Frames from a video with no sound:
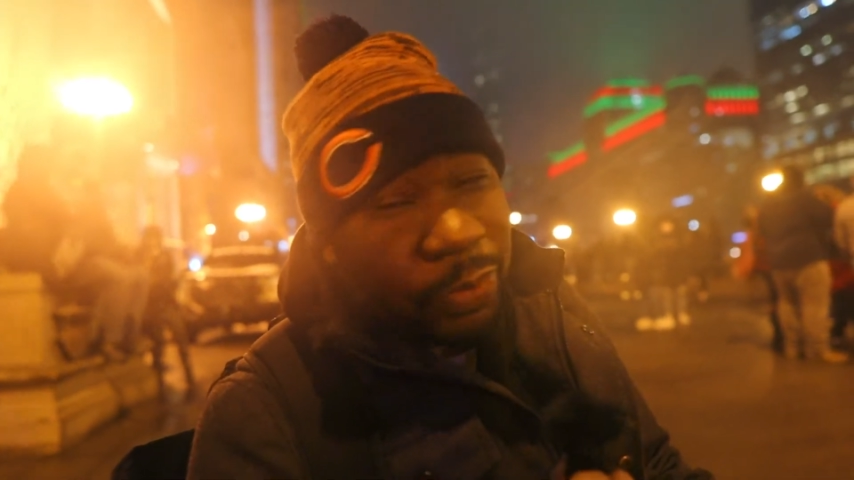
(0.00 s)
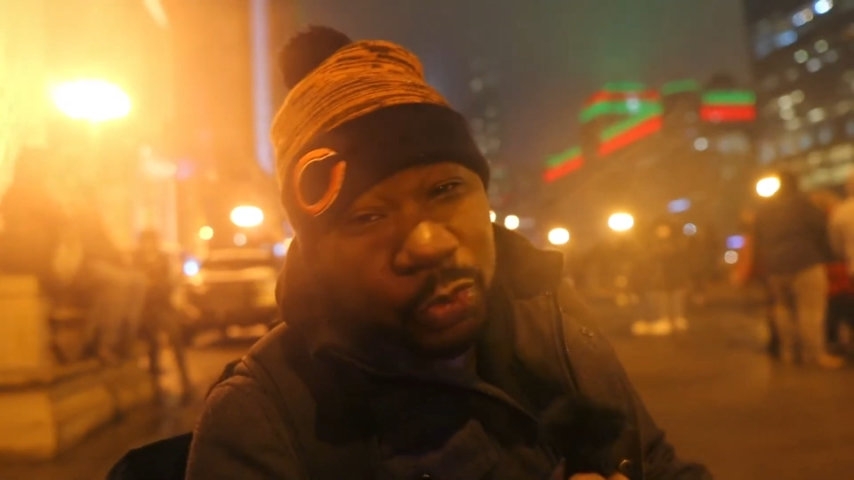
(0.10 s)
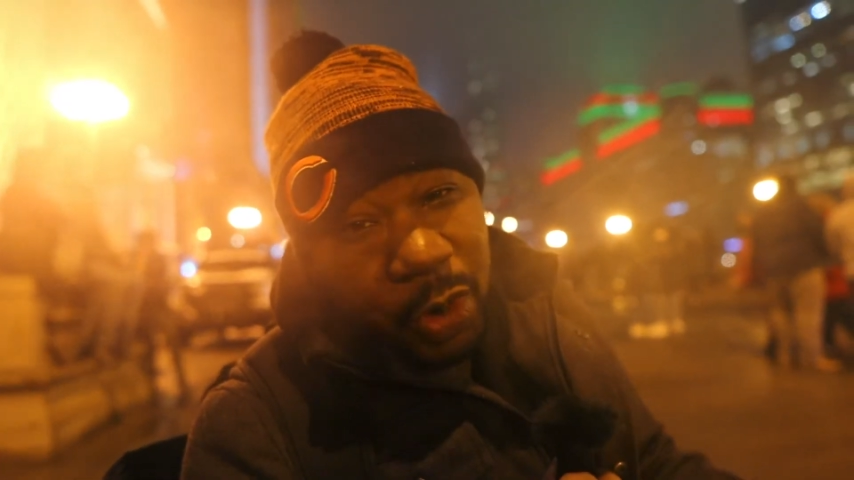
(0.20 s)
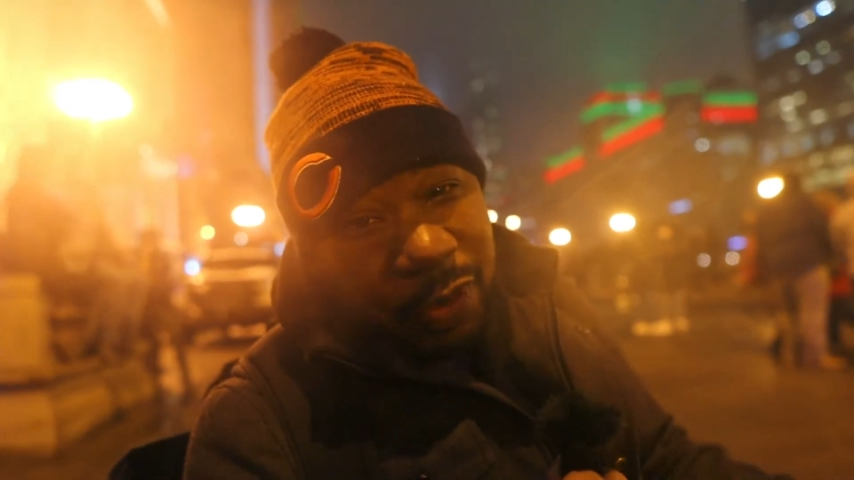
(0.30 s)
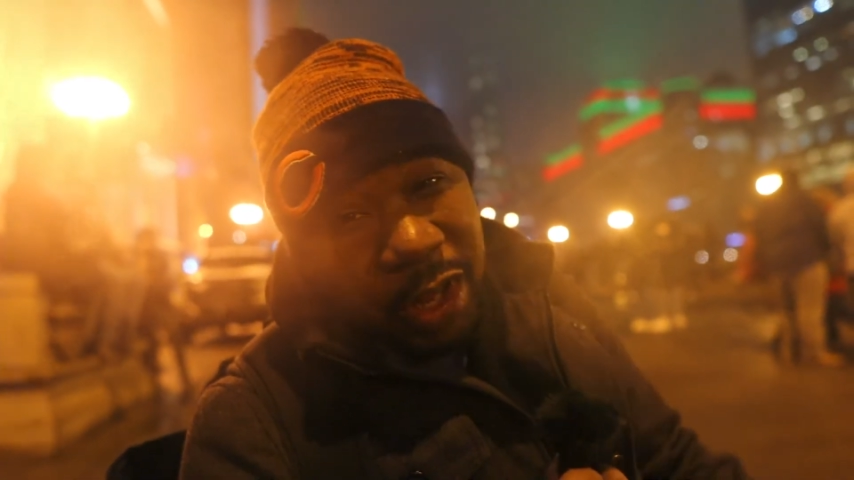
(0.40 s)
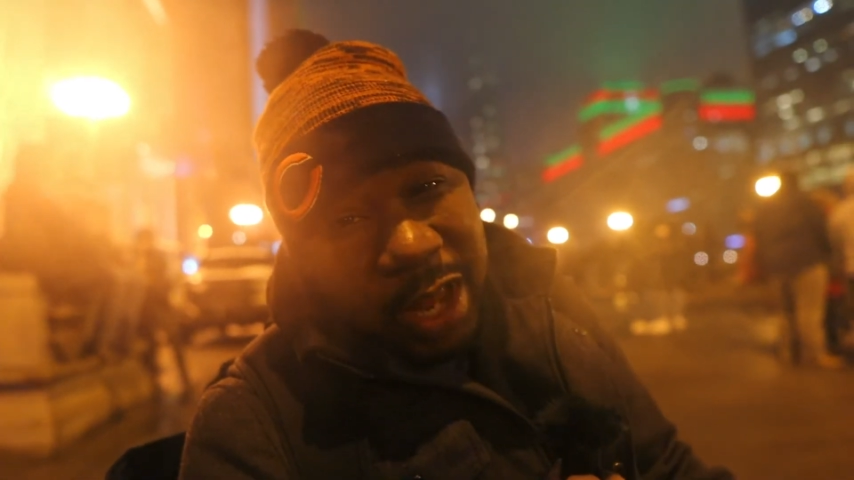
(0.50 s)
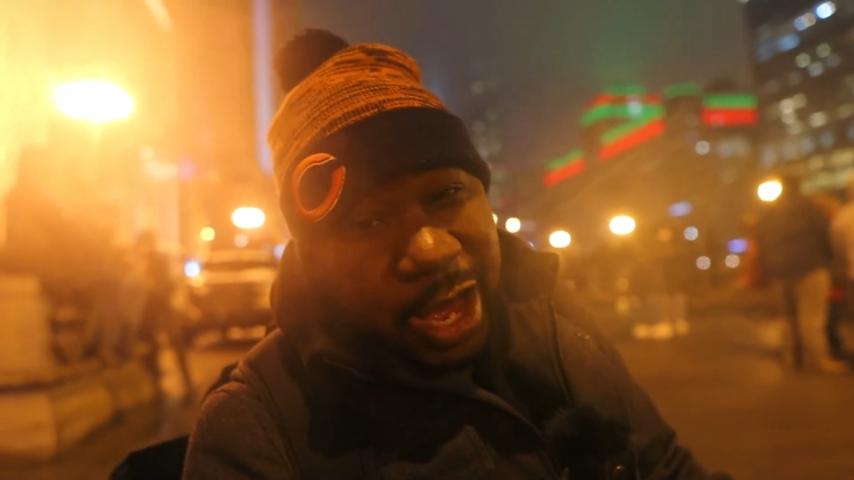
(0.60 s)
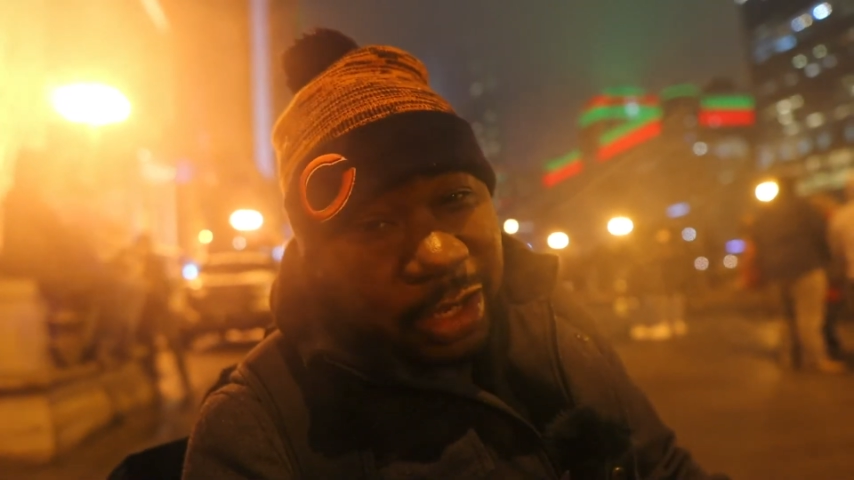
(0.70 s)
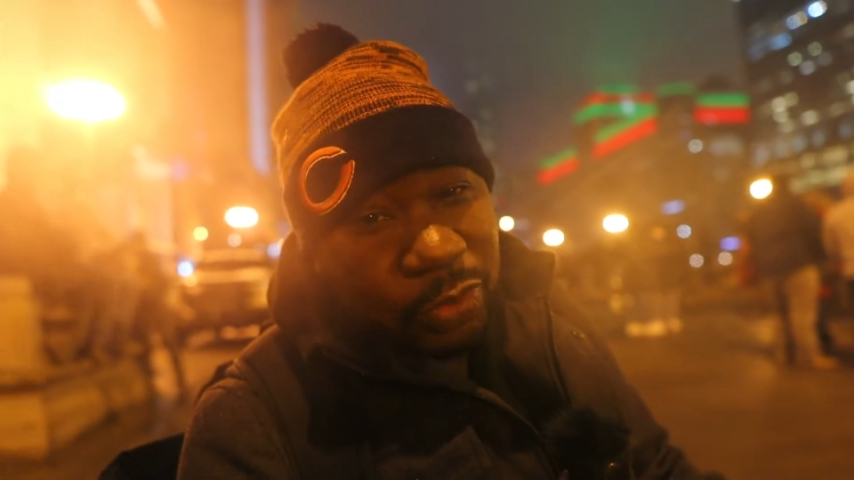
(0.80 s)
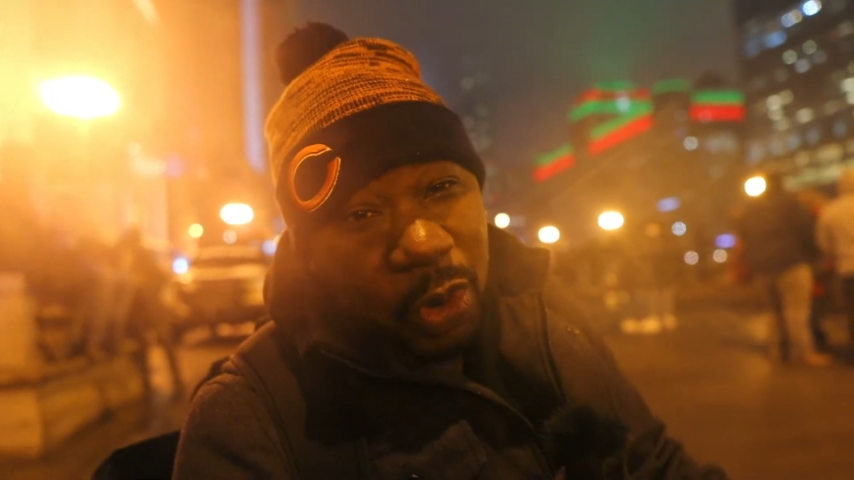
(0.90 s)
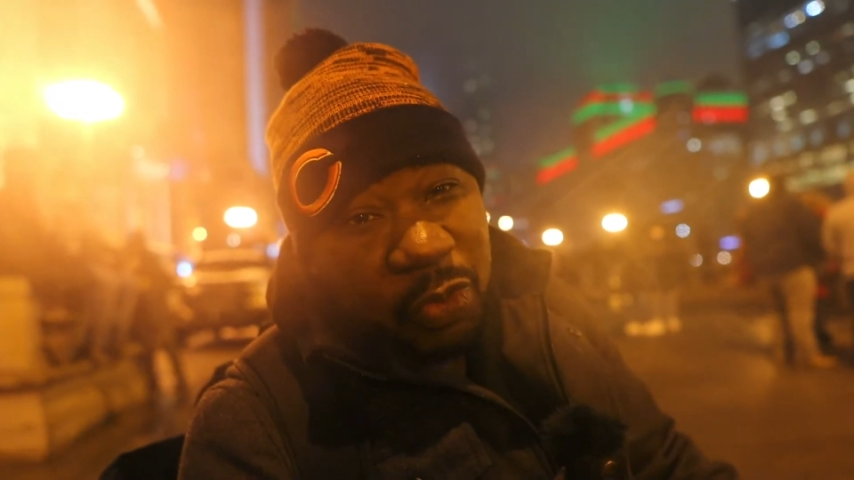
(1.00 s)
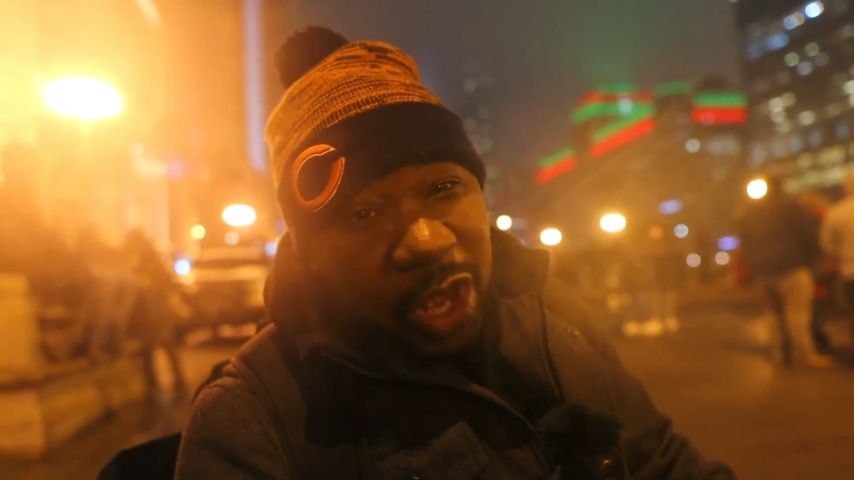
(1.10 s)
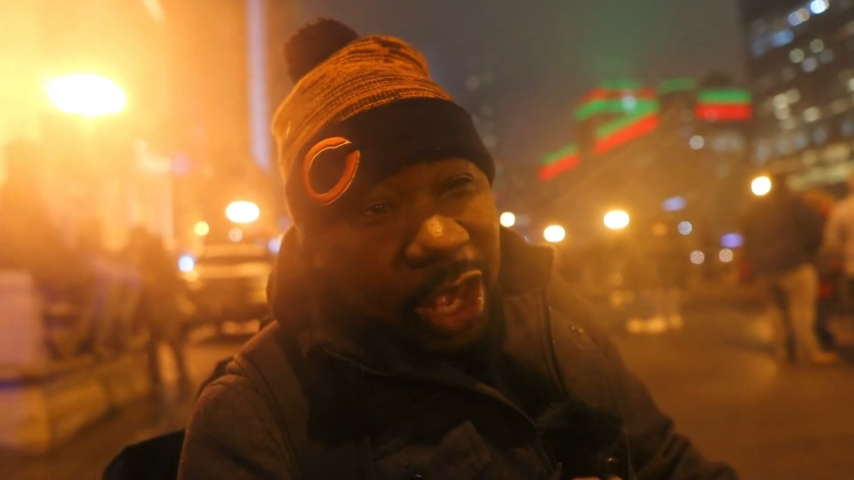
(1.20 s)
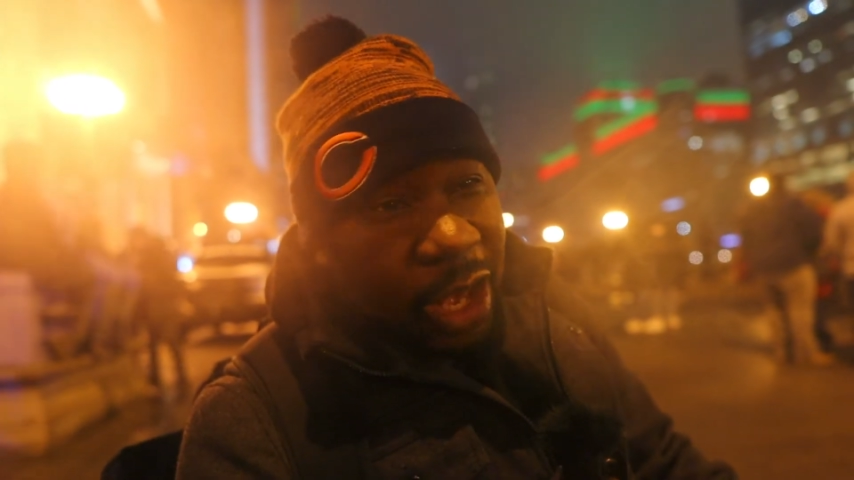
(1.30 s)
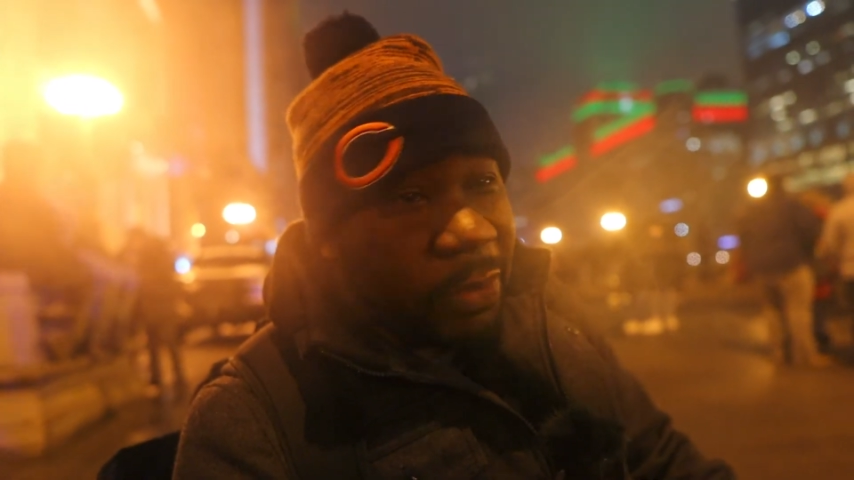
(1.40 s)
12 o'clock, 12
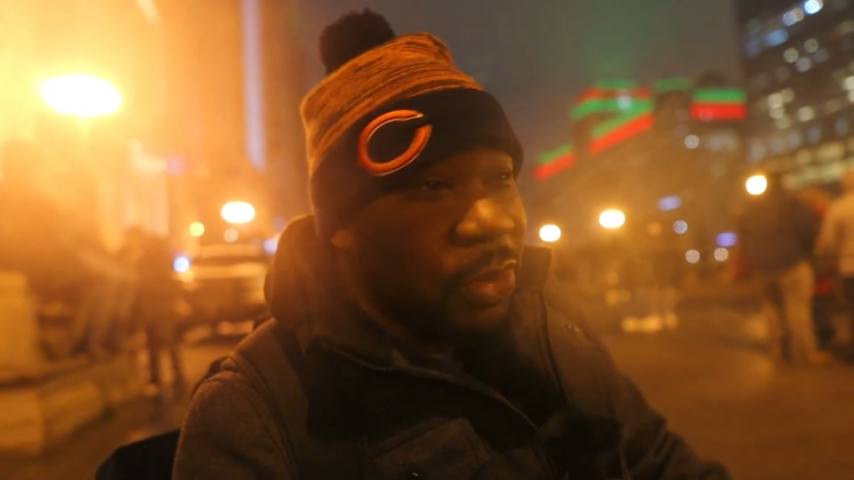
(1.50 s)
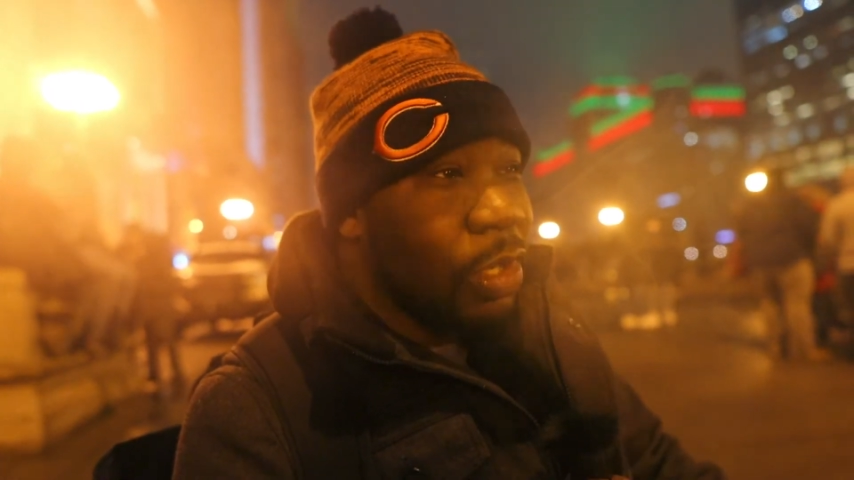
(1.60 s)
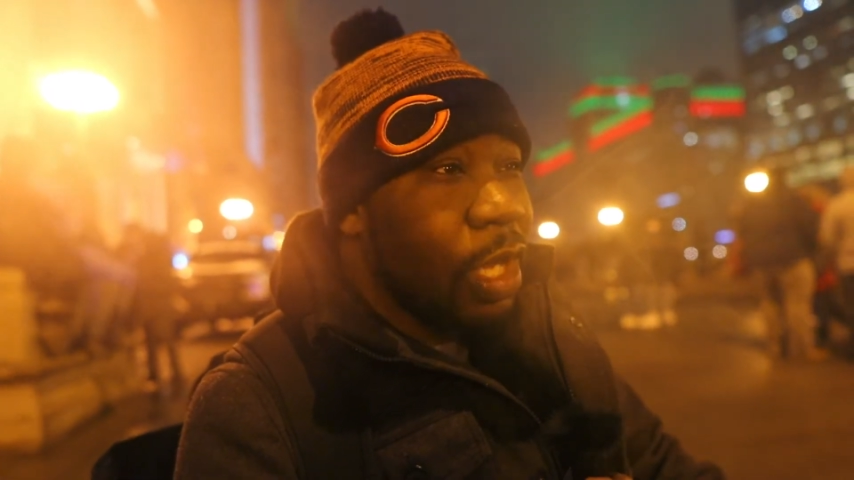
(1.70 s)
a.m.,